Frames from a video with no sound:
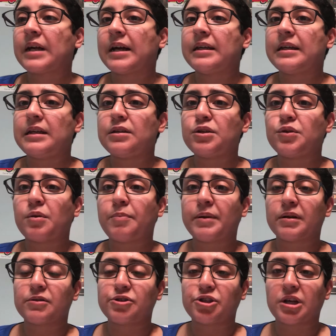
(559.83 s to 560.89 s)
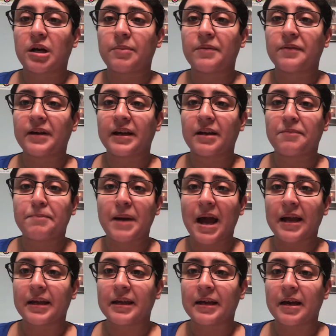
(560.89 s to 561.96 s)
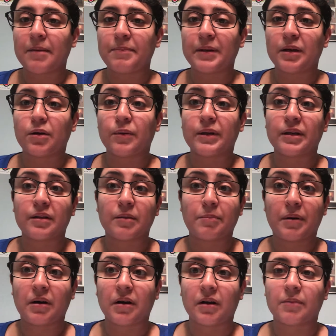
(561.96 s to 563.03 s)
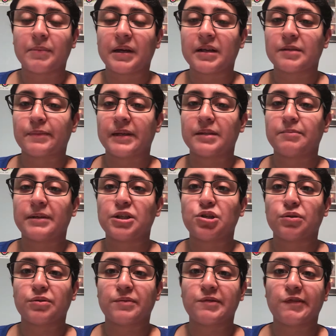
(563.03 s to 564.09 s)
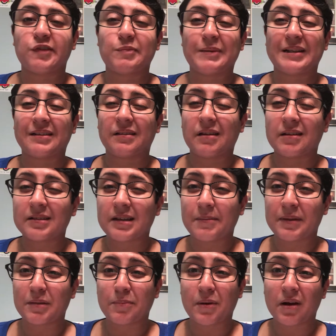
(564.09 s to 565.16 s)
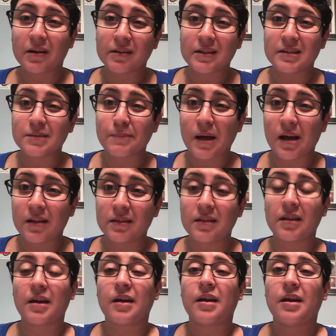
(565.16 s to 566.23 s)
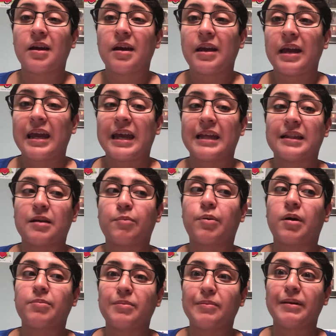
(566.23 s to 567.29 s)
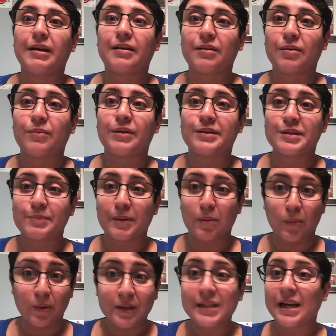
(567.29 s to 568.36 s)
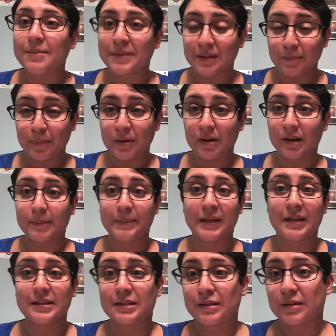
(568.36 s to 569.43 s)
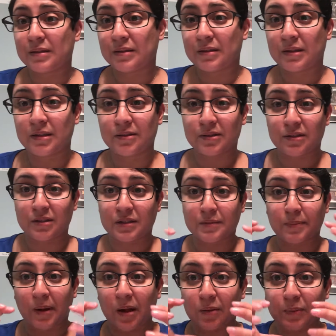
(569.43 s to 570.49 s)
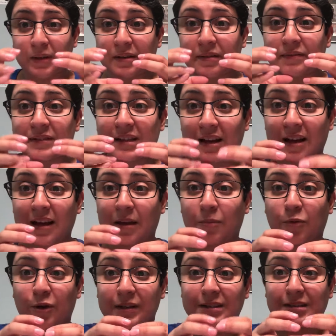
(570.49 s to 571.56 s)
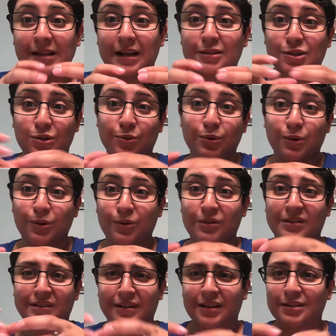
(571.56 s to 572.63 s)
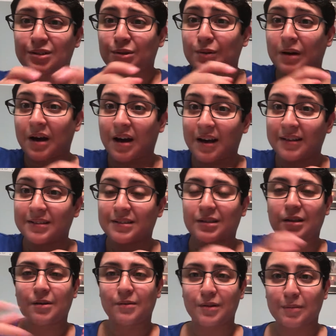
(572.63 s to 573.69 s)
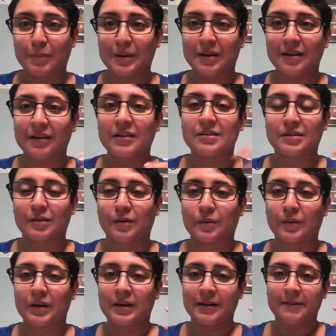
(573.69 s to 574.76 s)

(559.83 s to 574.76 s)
I need to do a better job of kind of packing up and going to the park, because my children have spent a lot of time at the park this month, and they're probably going to want to spend more time in the park because there's a small window of time where it's not too cold and not too hot to go to the park. So